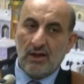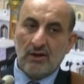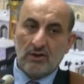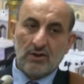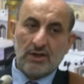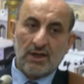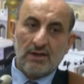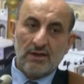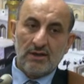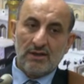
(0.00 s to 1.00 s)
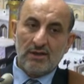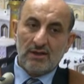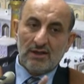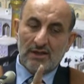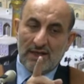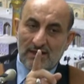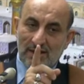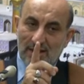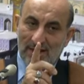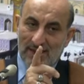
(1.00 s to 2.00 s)
Okay, then
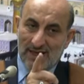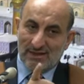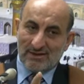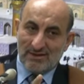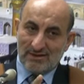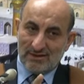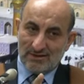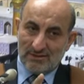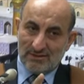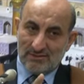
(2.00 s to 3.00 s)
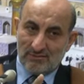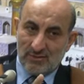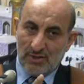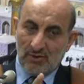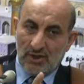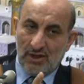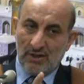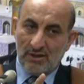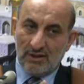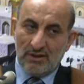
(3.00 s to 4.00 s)
that memory
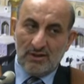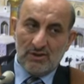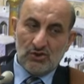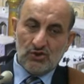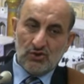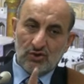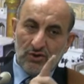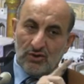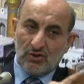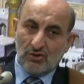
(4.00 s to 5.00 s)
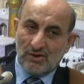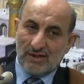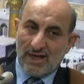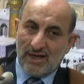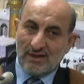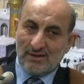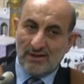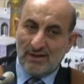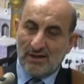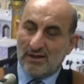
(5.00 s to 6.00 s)
should contact
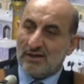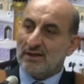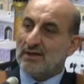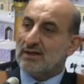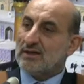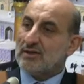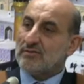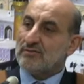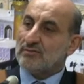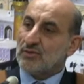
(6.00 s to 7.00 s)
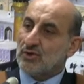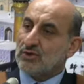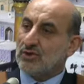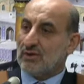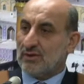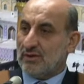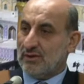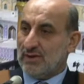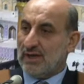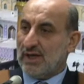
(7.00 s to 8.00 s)
the motor
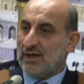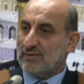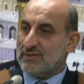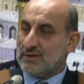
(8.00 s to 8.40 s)
nerves,